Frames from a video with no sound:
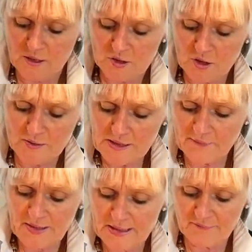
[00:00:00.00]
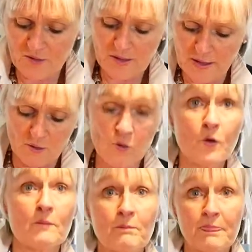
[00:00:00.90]
turn down the heat very low
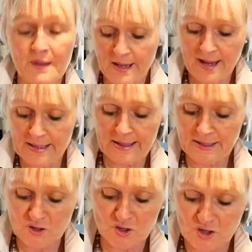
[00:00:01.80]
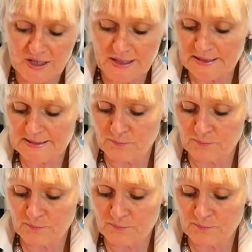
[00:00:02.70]
and add your cheese,